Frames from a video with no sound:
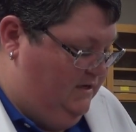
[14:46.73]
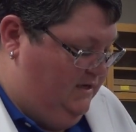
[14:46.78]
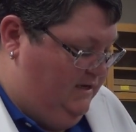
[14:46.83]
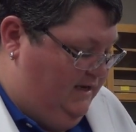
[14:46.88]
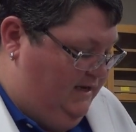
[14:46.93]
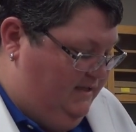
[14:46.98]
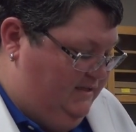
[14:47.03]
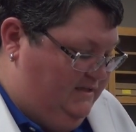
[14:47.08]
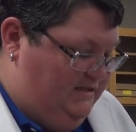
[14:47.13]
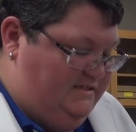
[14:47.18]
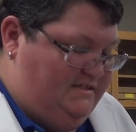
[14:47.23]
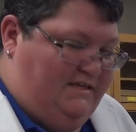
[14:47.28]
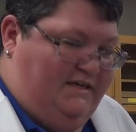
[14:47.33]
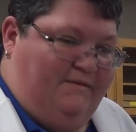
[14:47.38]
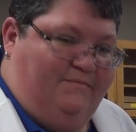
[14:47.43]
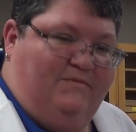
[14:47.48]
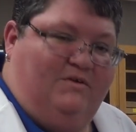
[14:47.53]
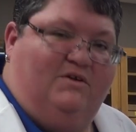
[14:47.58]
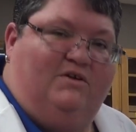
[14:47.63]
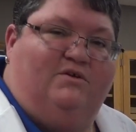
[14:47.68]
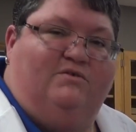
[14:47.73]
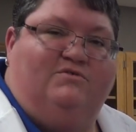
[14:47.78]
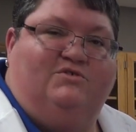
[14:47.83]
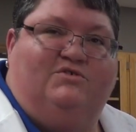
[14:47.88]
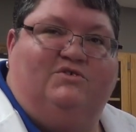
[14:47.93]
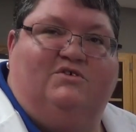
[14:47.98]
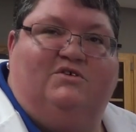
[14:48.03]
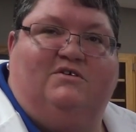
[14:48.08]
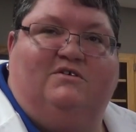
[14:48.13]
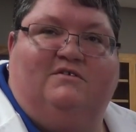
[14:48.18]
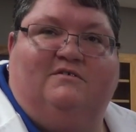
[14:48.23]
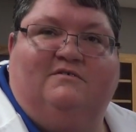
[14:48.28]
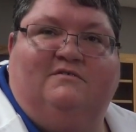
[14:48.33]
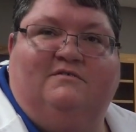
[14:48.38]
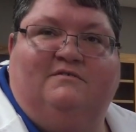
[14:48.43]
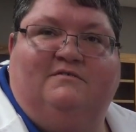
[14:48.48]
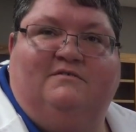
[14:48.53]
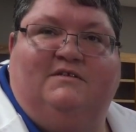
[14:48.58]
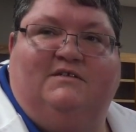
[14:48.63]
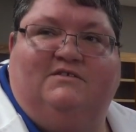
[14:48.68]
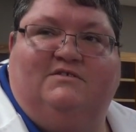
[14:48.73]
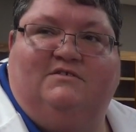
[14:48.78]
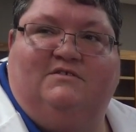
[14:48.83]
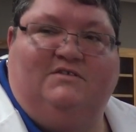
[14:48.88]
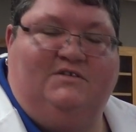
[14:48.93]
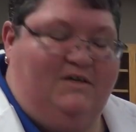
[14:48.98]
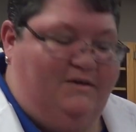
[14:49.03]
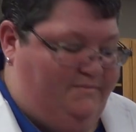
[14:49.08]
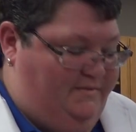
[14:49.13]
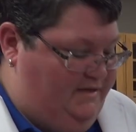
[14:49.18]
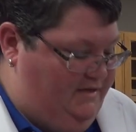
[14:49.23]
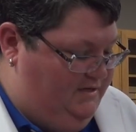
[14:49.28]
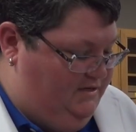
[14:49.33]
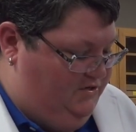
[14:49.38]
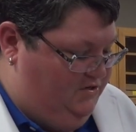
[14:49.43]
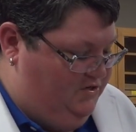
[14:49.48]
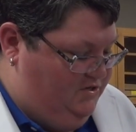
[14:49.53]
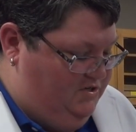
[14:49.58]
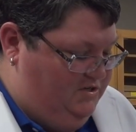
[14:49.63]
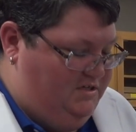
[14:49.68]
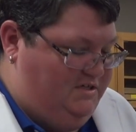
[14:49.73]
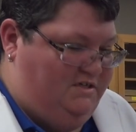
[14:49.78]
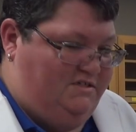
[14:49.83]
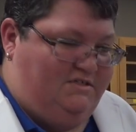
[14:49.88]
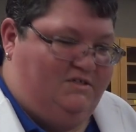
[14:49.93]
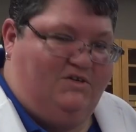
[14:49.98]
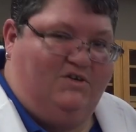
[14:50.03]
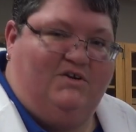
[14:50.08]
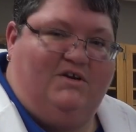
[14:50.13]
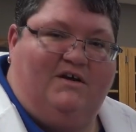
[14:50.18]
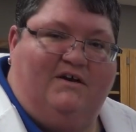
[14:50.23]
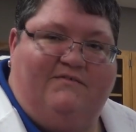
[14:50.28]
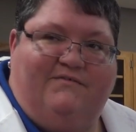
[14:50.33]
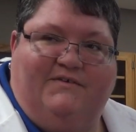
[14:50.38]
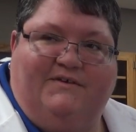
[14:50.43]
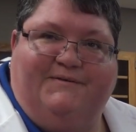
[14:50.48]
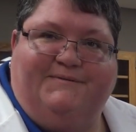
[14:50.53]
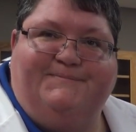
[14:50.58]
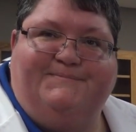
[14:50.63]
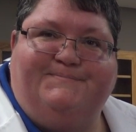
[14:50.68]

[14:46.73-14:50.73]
And the same good old sugar that's yummy in your cookies and your coffee.